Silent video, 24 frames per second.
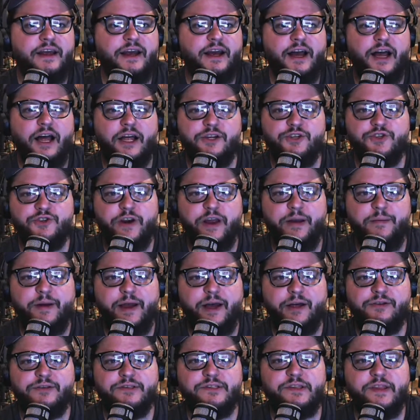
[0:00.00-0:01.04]

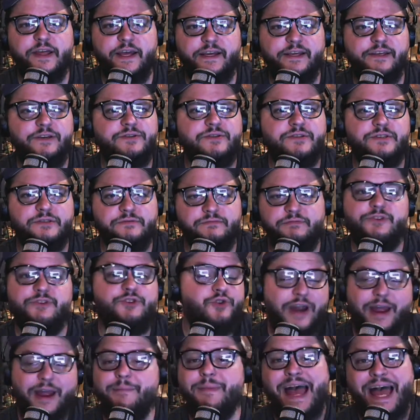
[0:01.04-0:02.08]
Dramhounds, thank you.
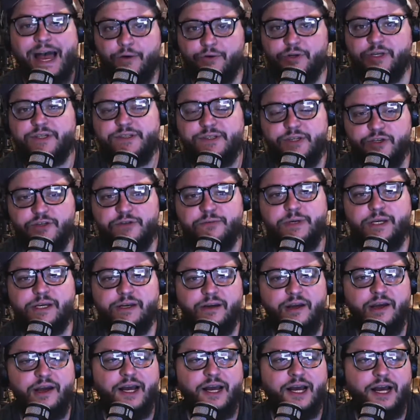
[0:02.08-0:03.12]
Dramhound, excuse me.
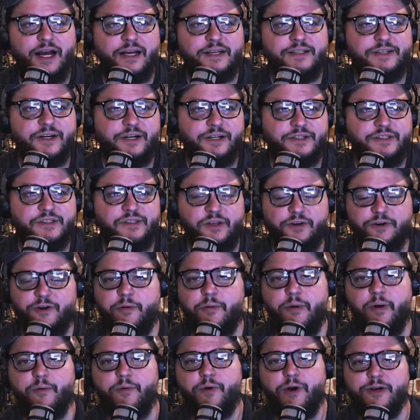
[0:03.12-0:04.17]
I started slurring
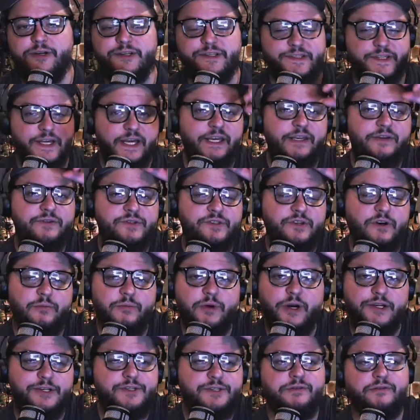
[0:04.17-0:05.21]
my words. Thank you so
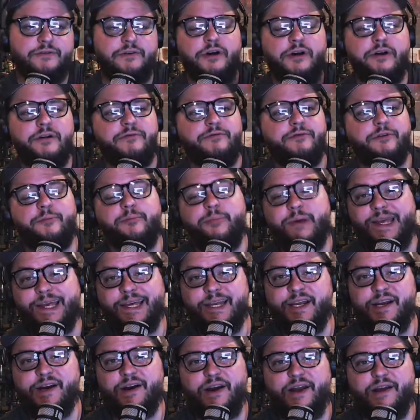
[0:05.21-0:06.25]
much for
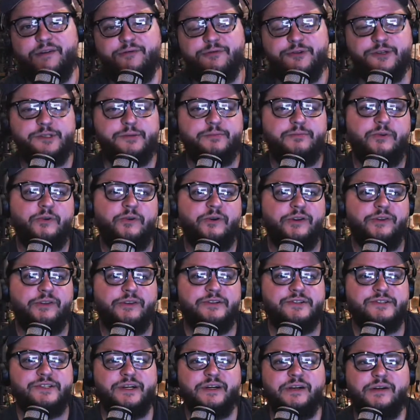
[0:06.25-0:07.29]
being here and for supporting the
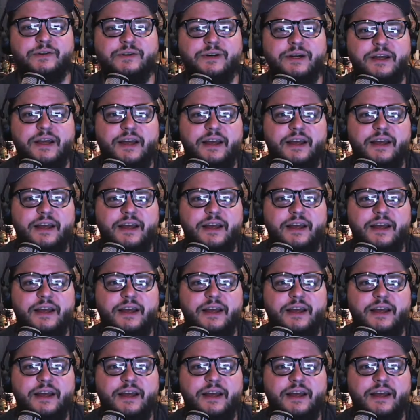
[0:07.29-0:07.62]
show.